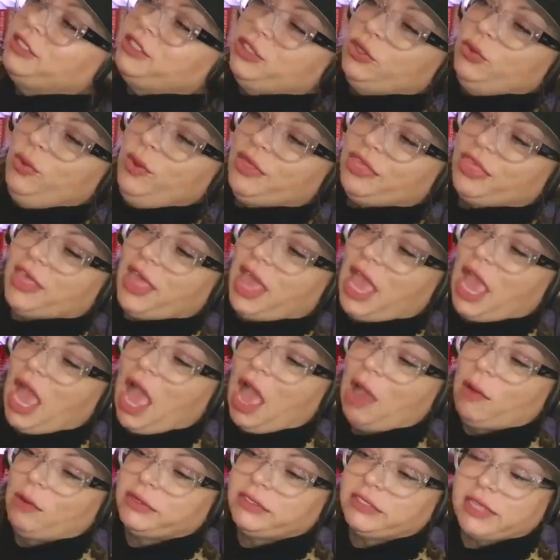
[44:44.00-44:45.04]
to do with it?
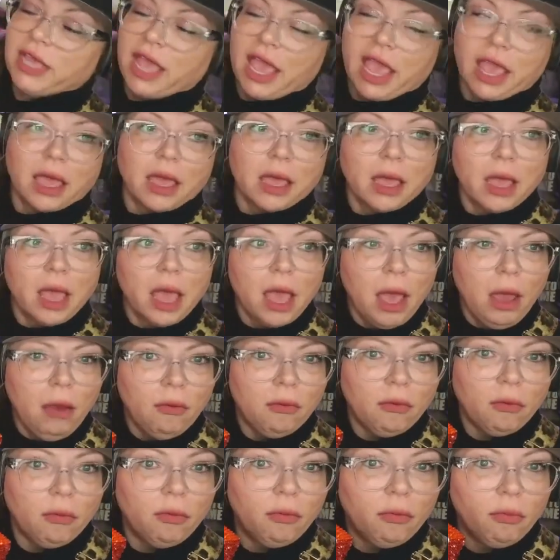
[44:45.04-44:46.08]
I was like,
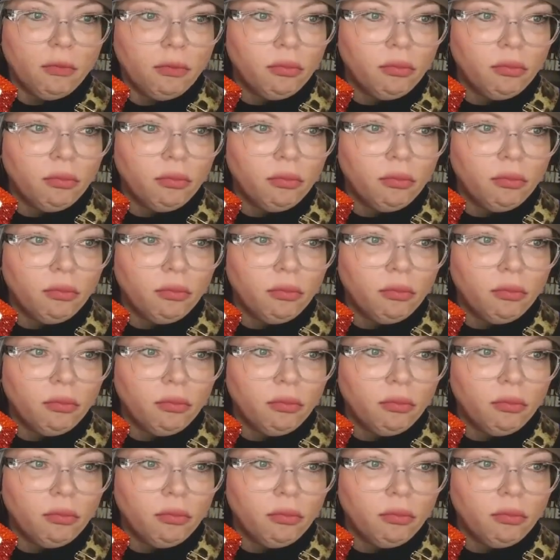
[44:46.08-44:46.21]
oh,